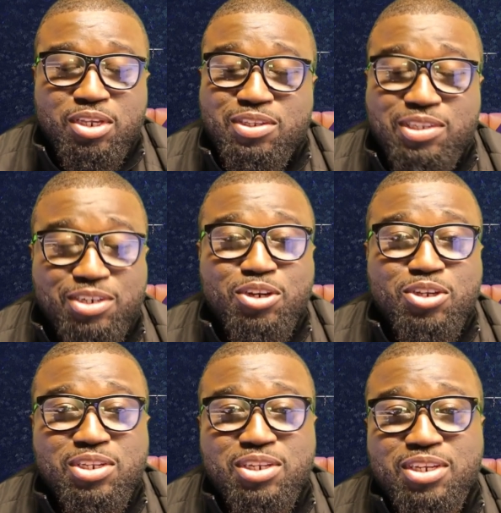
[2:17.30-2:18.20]

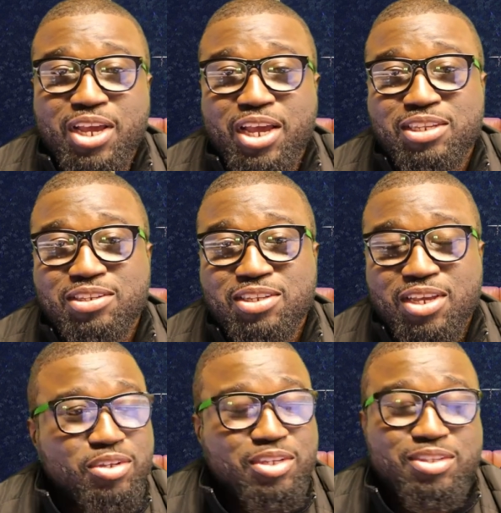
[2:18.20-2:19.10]
Seriously, guys,
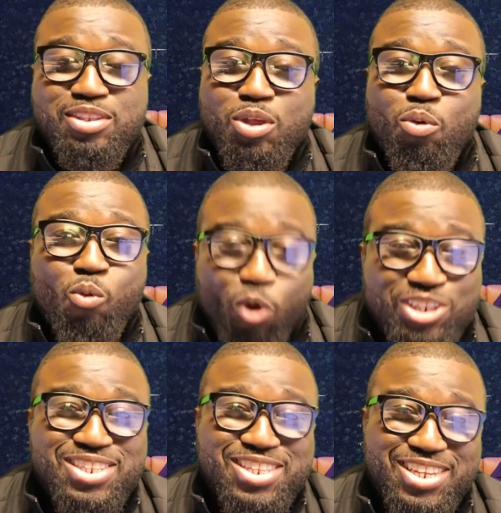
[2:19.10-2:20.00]
it's the
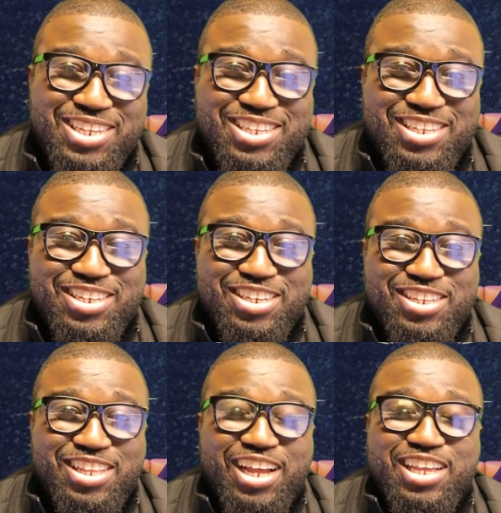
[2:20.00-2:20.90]
worst thing
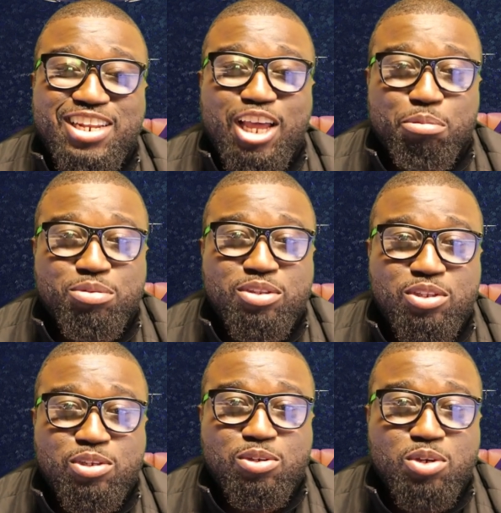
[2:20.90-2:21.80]
that can happen
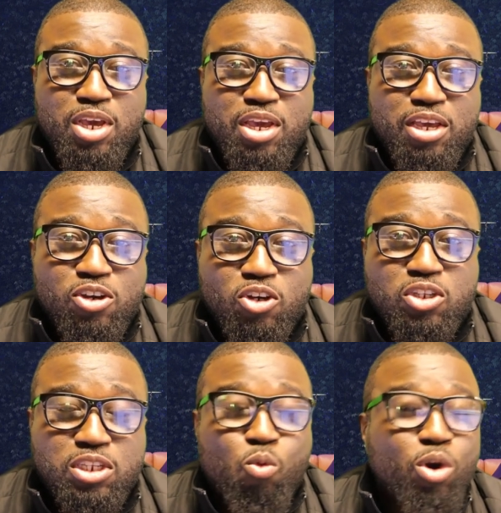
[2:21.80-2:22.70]
to you,
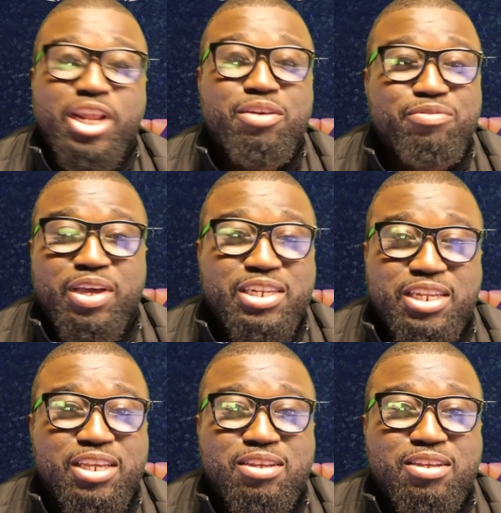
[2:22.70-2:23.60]
because whatever
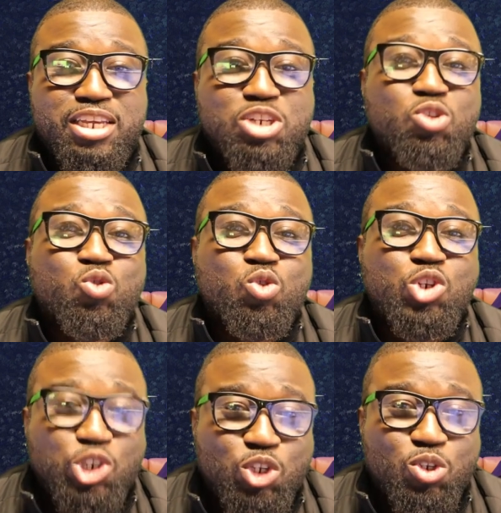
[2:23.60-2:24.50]
they
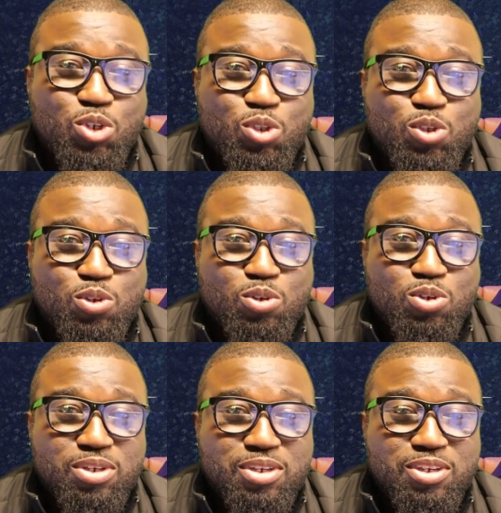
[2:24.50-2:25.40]
introduce you to,
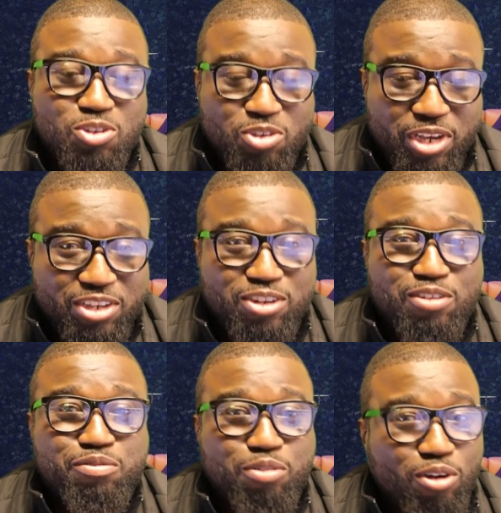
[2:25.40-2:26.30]
you're
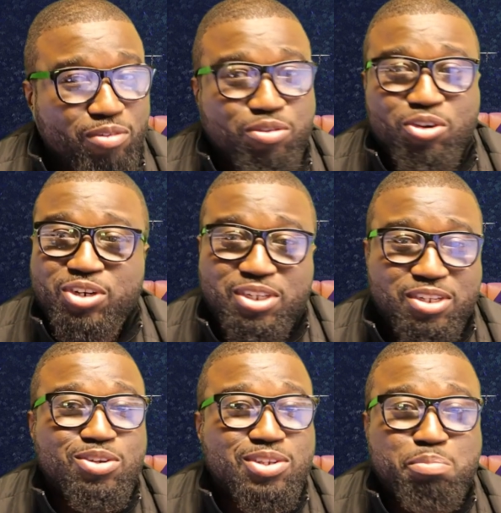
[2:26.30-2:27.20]
gonna fall for it,
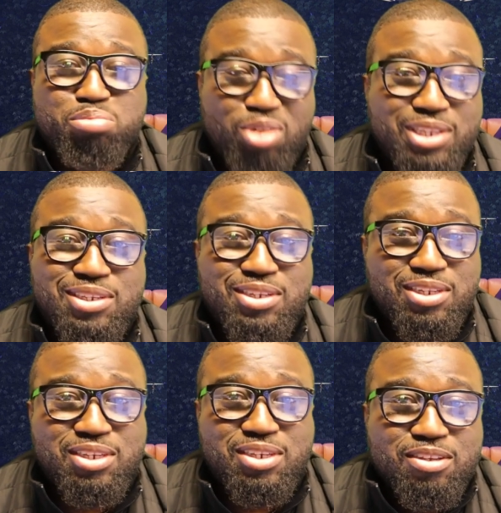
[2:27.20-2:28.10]
because
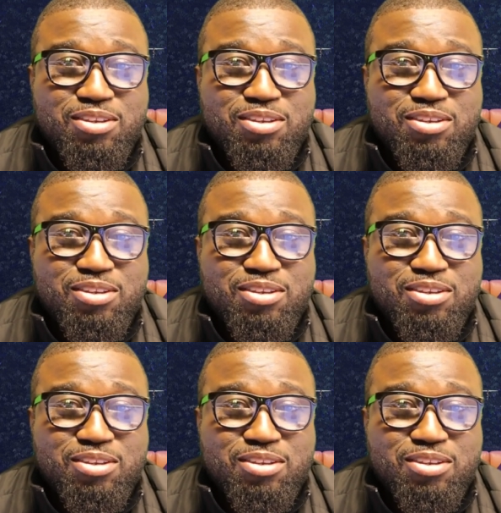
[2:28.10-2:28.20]
practically